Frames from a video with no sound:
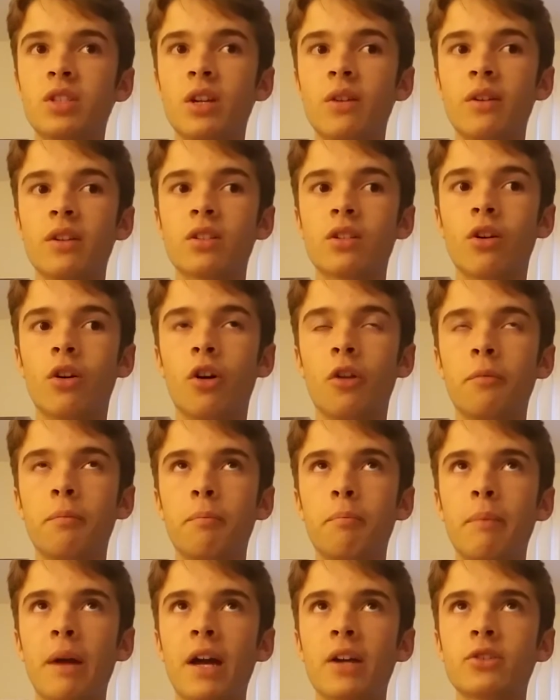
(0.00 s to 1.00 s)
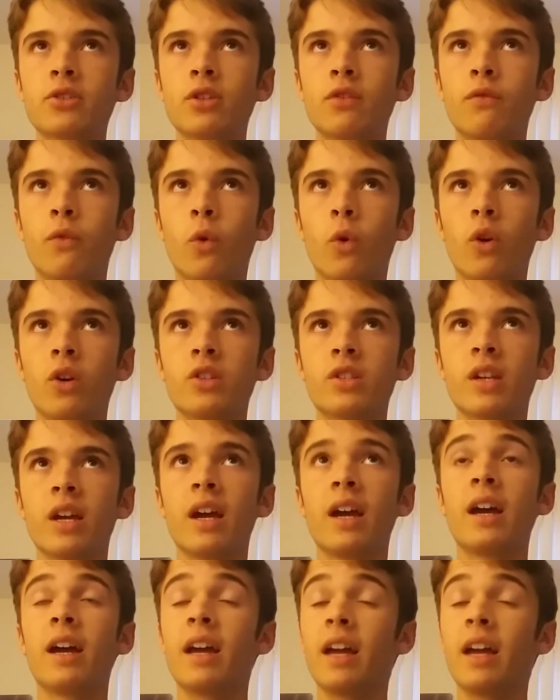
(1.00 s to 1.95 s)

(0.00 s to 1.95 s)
series called Master Force,